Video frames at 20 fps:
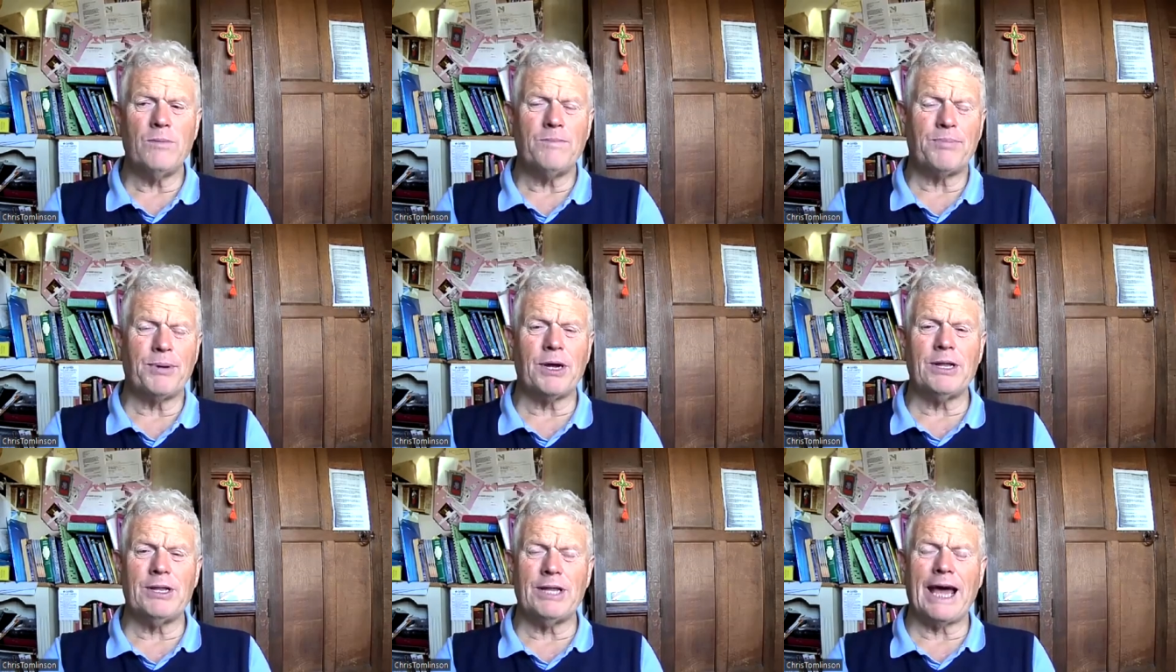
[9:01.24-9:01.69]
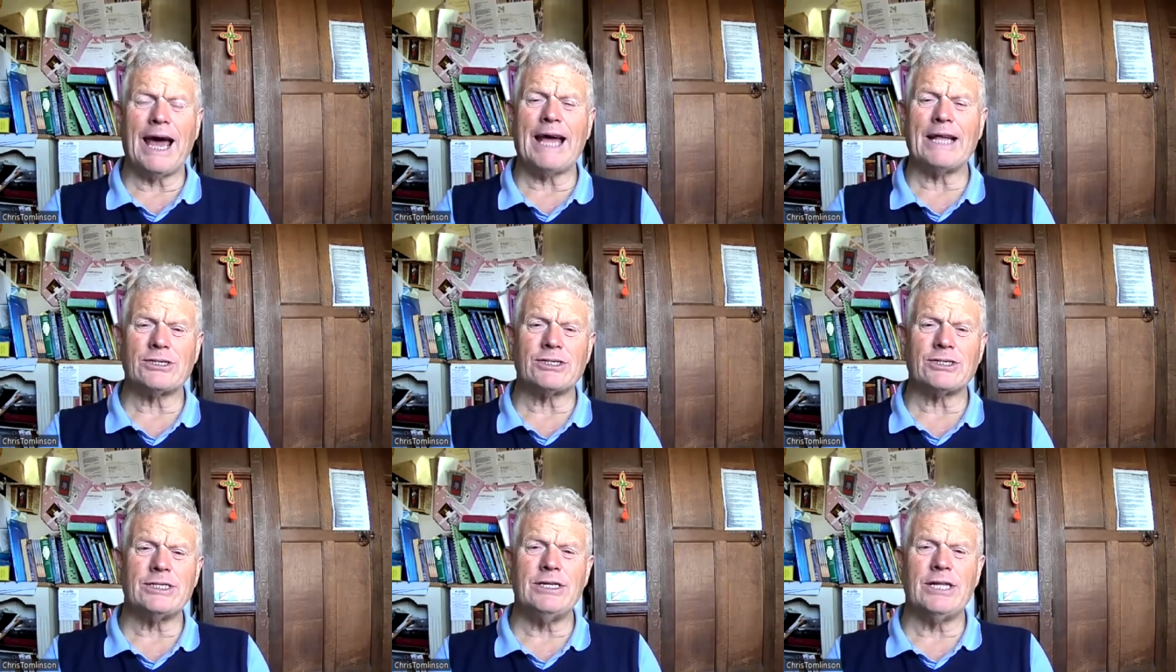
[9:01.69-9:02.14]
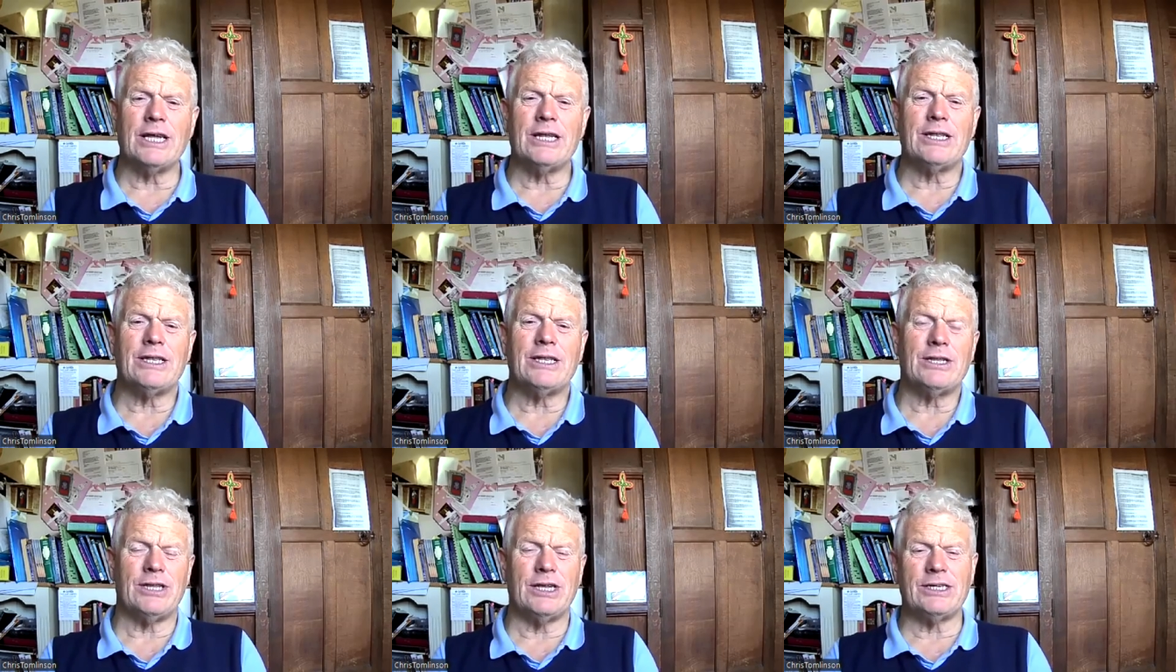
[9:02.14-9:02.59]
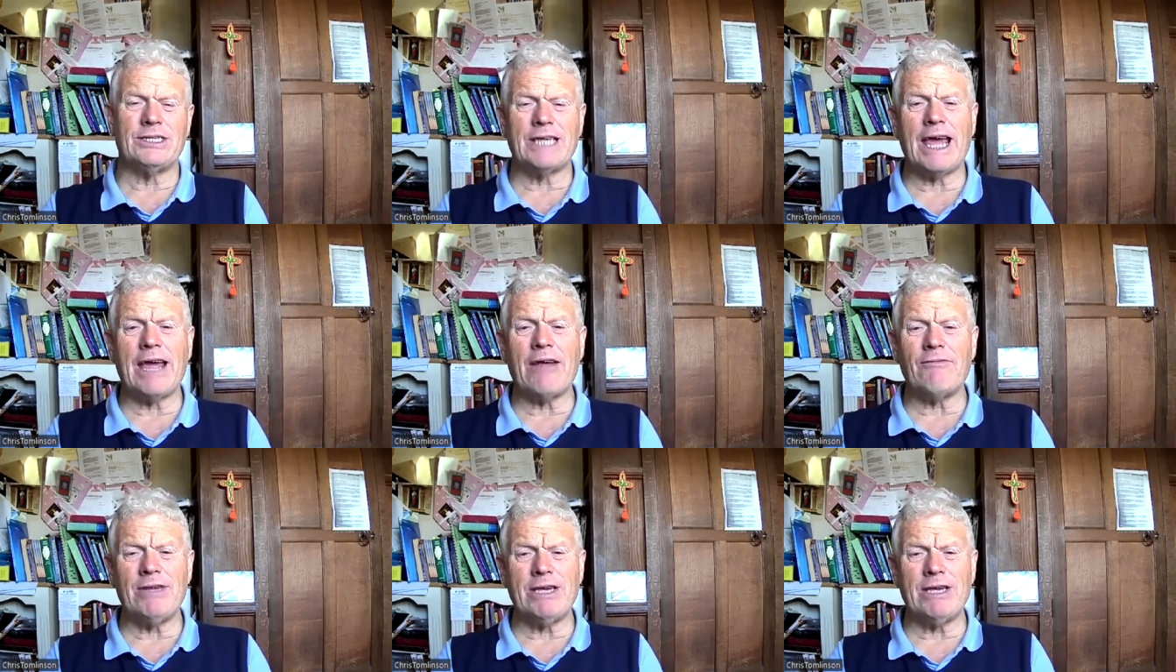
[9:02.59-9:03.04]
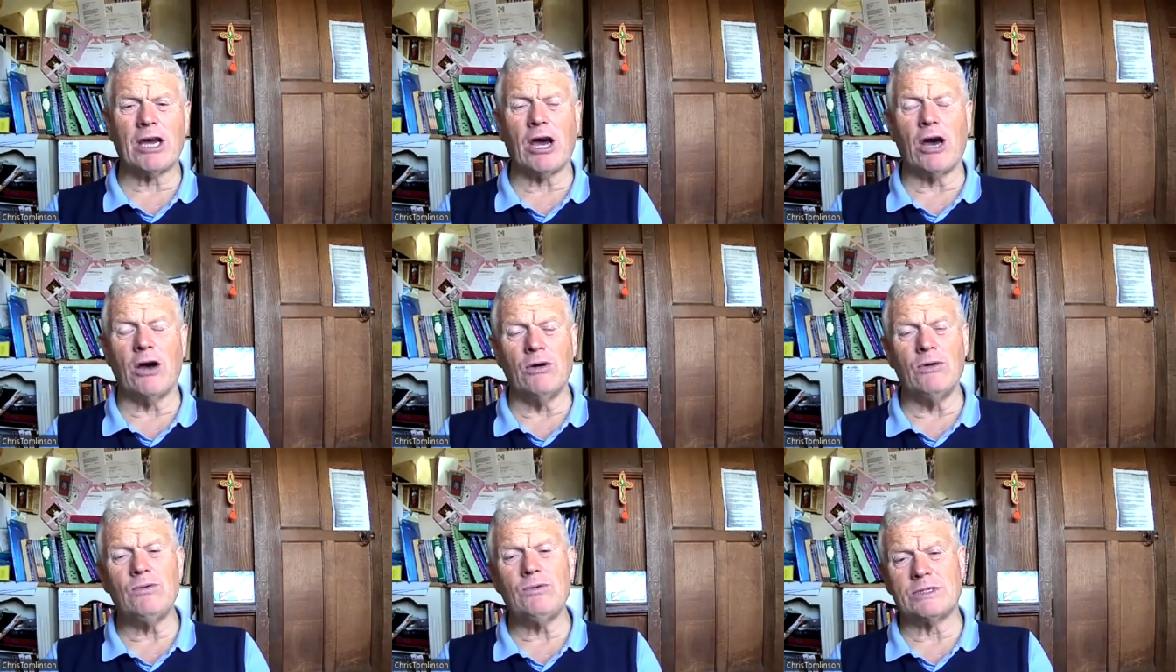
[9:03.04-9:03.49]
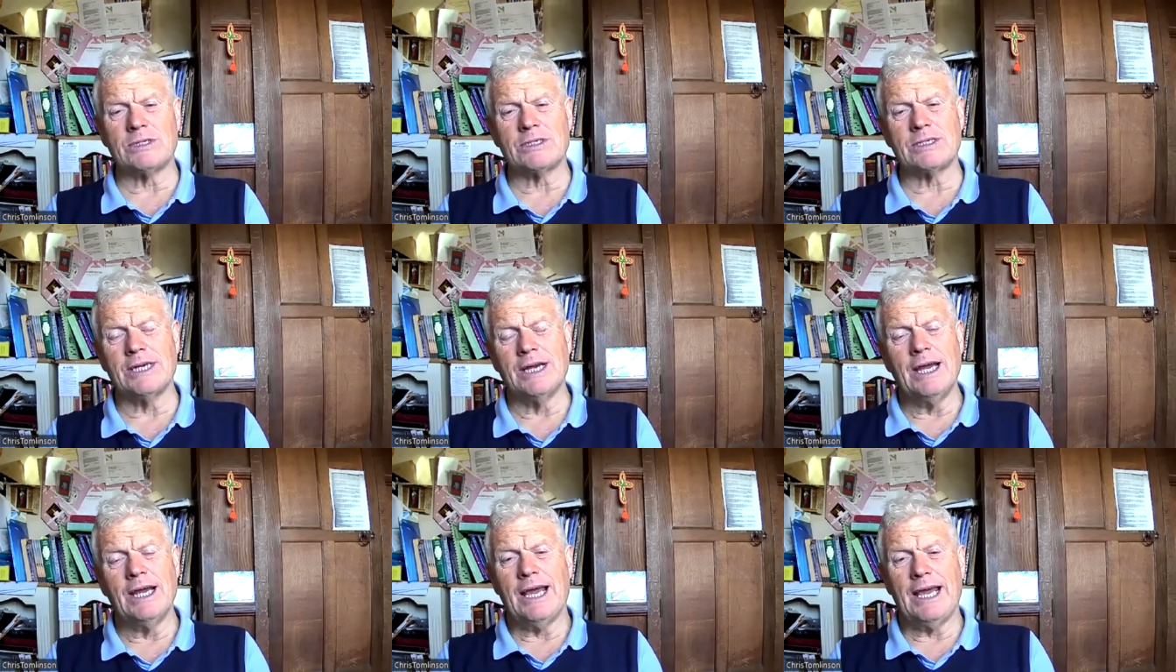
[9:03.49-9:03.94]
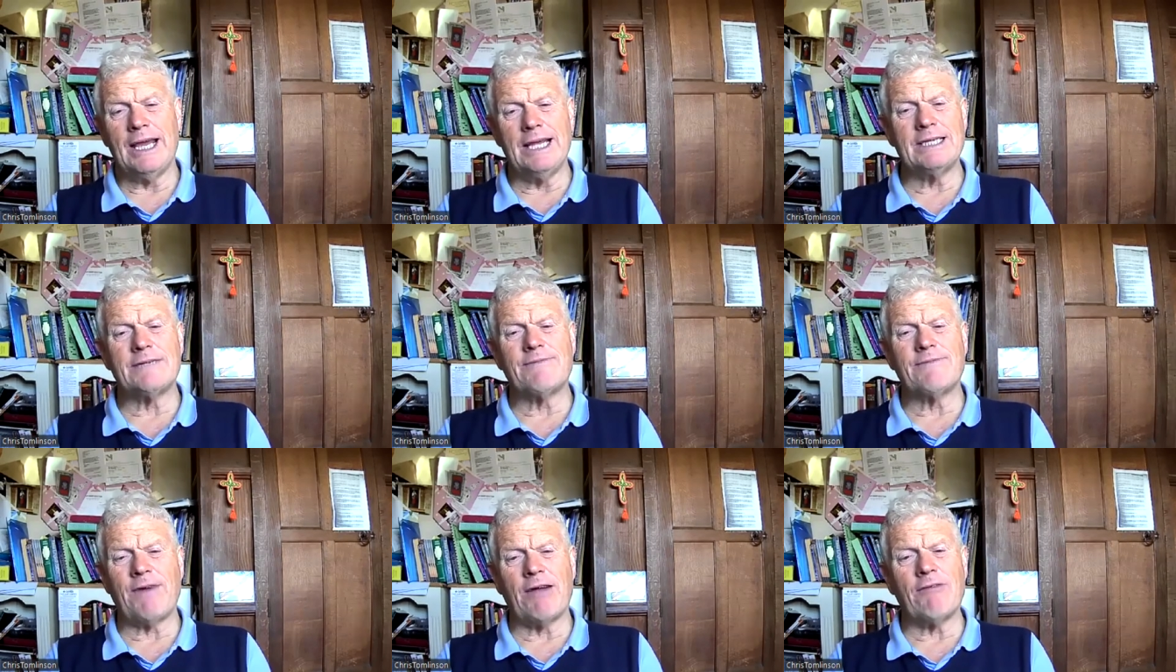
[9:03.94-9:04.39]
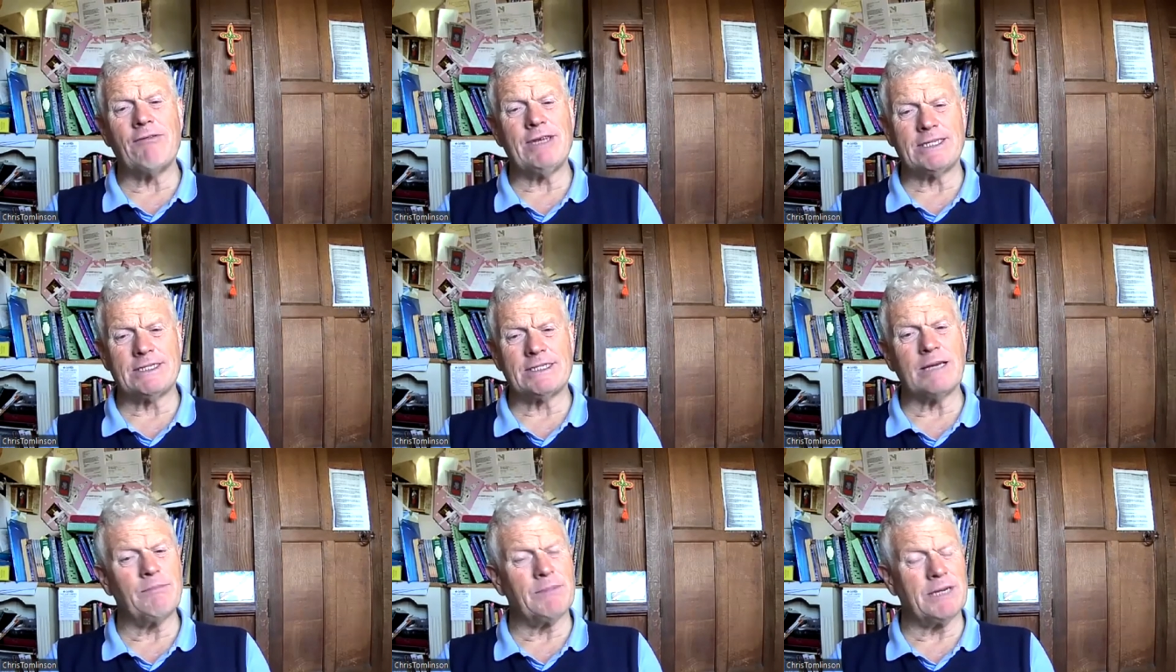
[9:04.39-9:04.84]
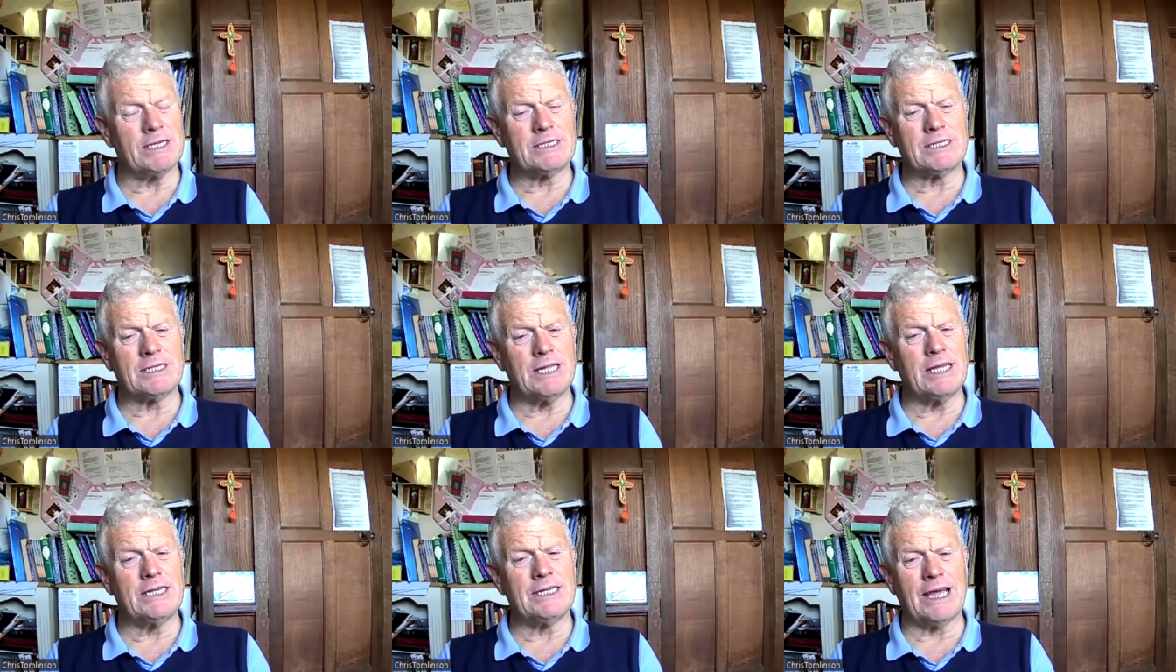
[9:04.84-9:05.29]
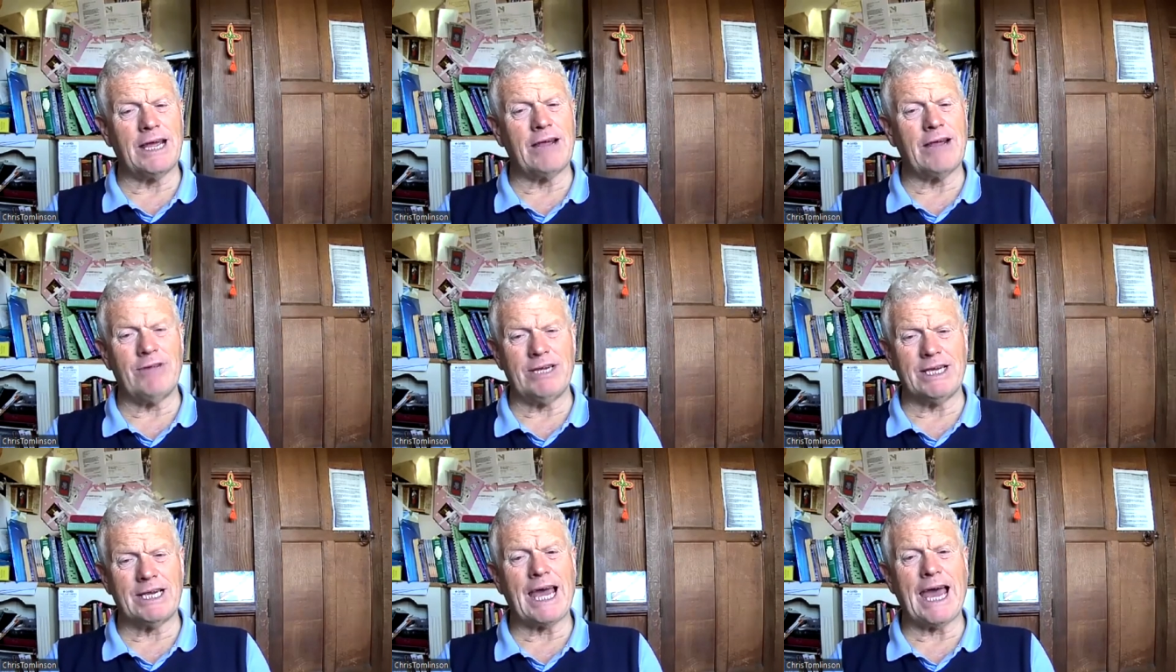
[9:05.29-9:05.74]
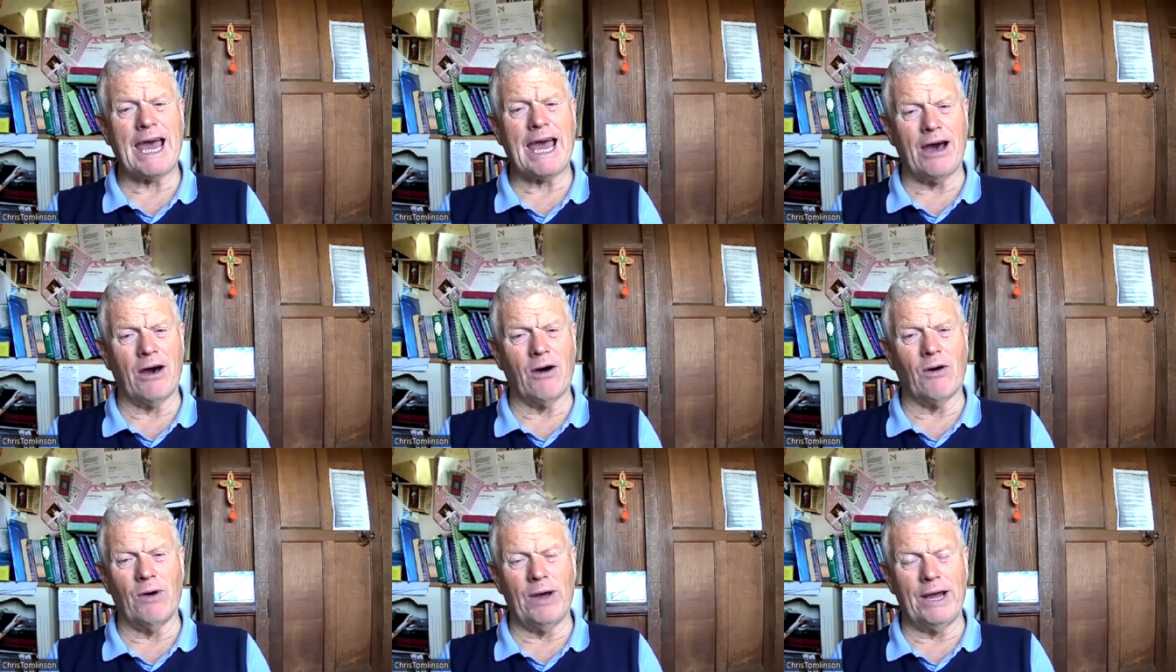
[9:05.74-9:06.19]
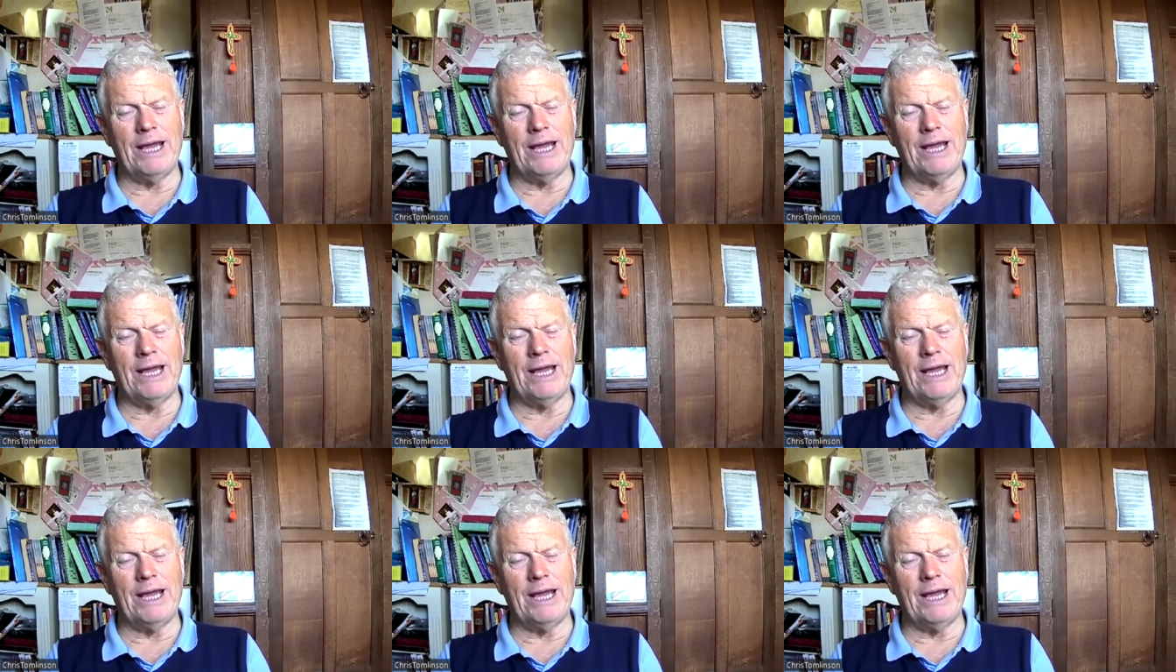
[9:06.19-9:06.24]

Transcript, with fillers: but actually, the, the dairy goat is very similar to the dairy cow.